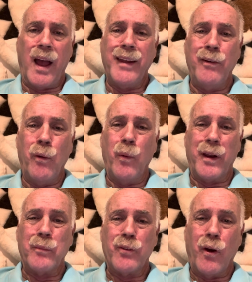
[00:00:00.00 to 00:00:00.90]
I know
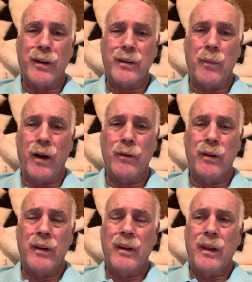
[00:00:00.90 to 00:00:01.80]
what I'm talking about
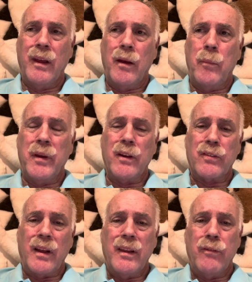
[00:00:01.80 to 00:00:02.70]
because
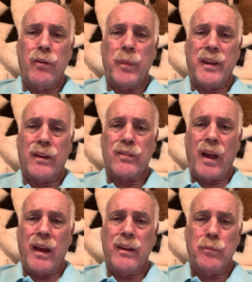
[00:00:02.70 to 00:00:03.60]
I live here, because
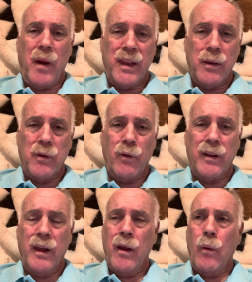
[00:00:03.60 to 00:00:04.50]
in Miami,
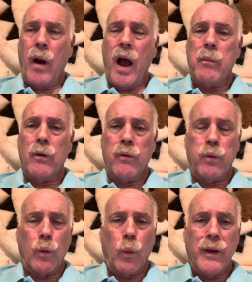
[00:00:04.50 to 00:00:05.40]
right? Hablo
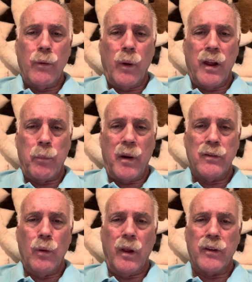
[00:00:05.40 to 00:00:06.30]
fluido el
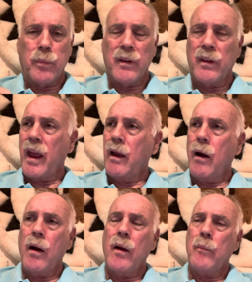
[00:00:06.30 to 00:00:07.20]
español.
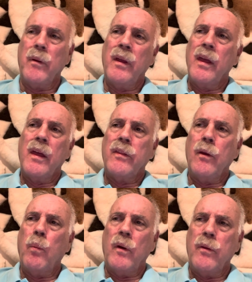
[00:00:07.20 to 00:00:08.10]

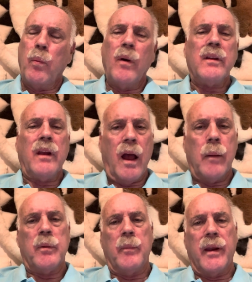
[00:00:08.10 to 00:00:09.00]
The one
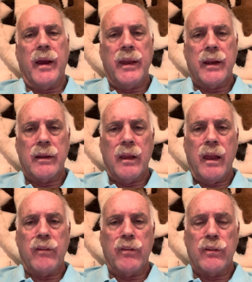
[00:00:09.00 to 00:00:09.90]
compliment I get in
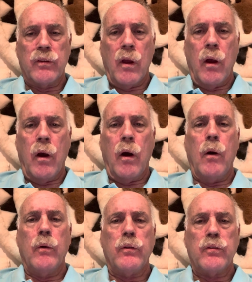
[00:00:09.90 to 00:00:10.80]
life is,
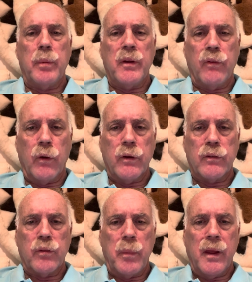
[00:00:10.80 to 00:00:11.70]
oh, you speak very
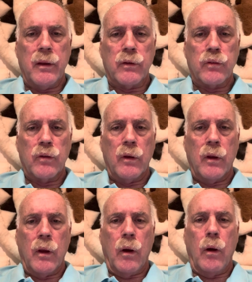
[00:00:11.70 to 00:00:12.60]
good Spanish.
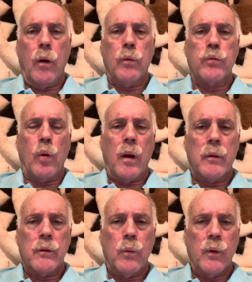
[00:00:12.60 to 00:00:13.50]
Oh, tú
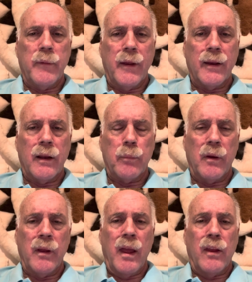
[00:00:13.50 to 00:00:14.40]
hablas muy bien el
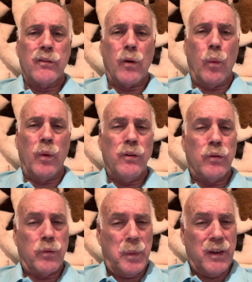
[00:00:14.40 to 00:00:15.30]
español. So when you
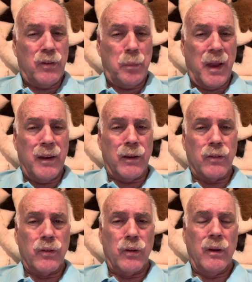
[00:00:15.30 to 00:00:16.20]
speak
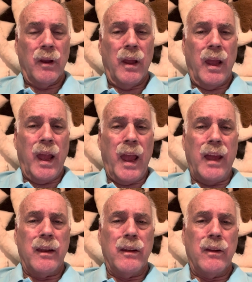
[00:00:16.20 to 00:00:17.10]
Spanish,
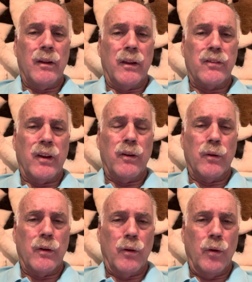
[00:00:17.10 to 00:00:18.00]
and let's say
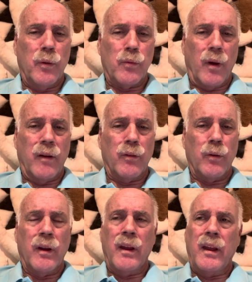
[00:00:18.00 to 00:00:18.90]
you're an Uber
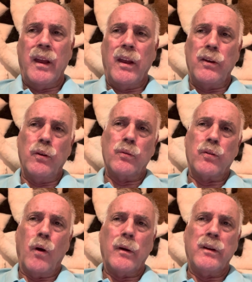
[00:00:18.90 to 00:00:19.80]
driver, you're
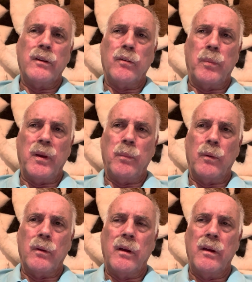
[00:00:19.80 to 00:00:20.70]
talking to
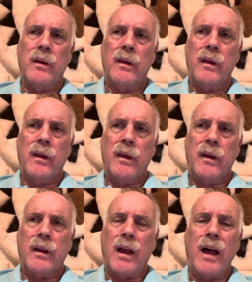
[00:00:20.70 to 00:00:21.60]
people
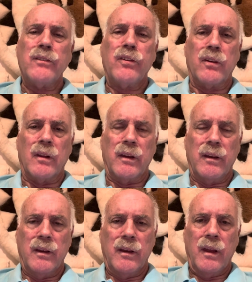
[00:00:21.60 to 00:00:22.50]

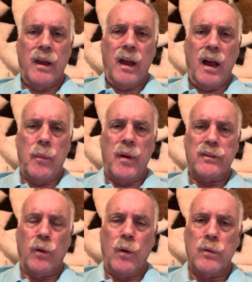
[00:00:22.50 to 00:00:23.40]
constantly about
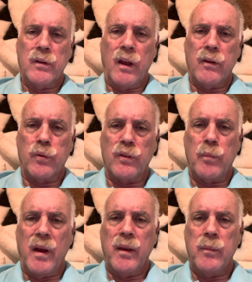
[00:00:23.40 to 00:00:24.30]
their own countries.
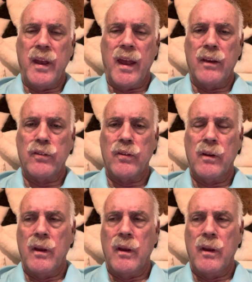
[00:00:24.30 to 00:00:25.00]
Miami has